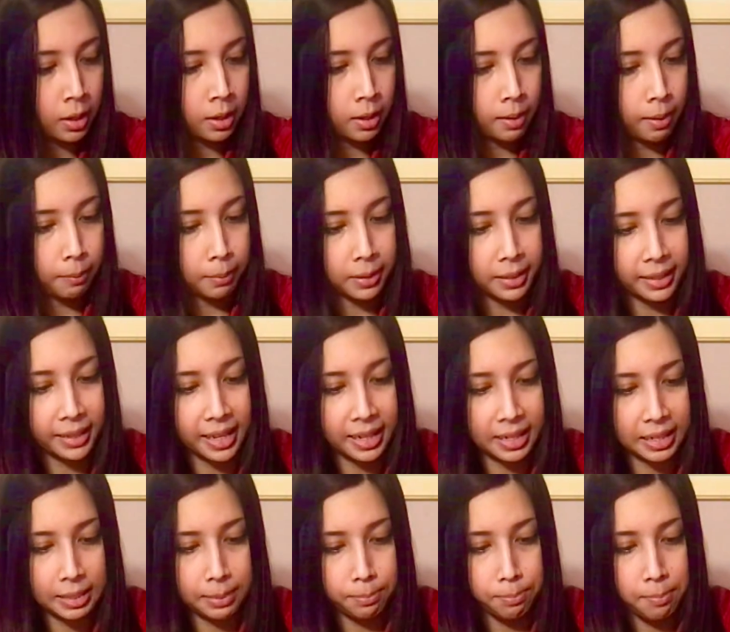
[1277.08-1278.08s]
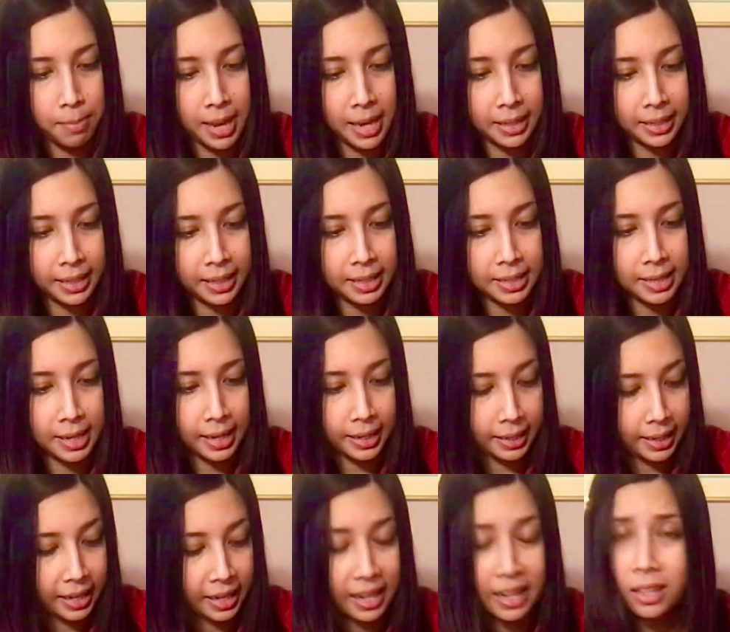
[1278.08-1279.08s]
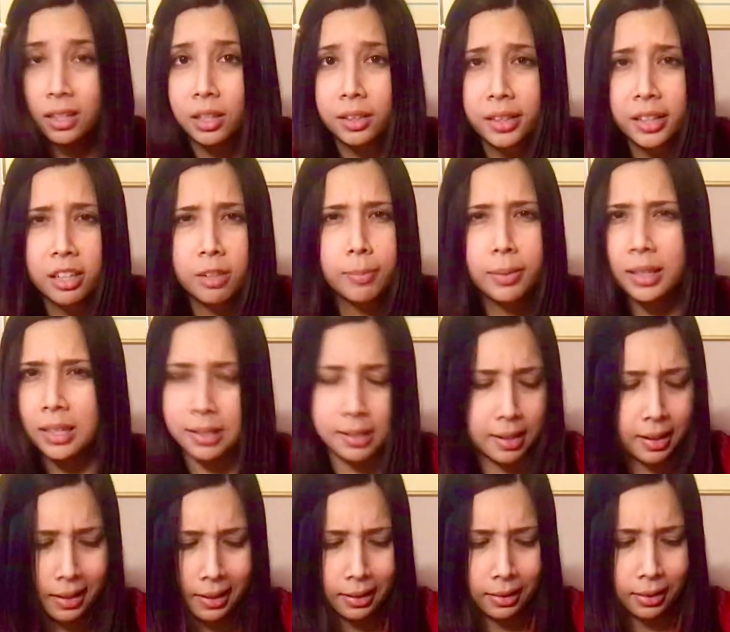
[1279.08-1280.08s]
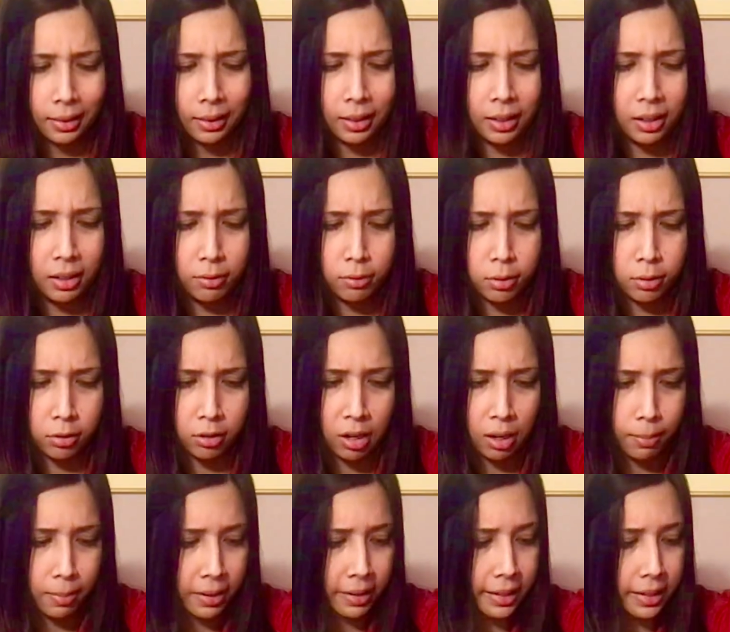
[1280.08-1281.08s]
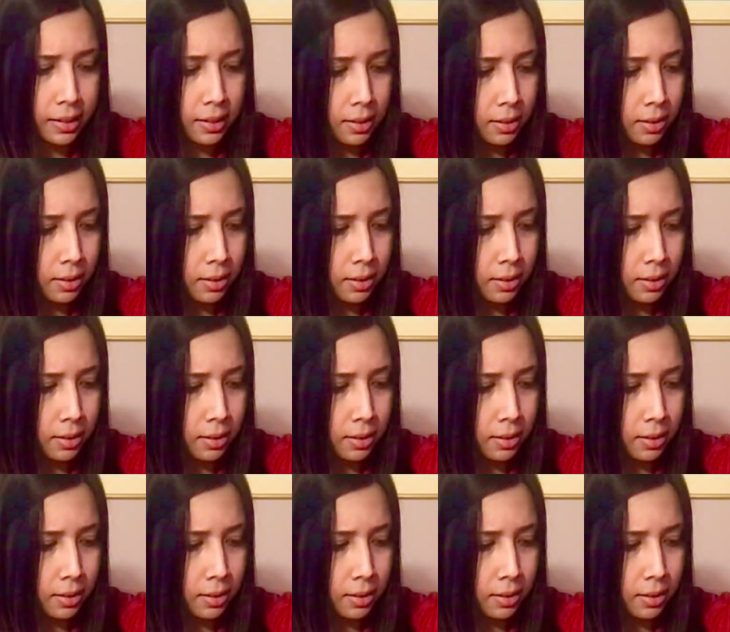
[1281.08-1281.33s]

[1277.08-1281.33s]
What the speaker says: I'm gonna get as many as I can on there because I love strawberries.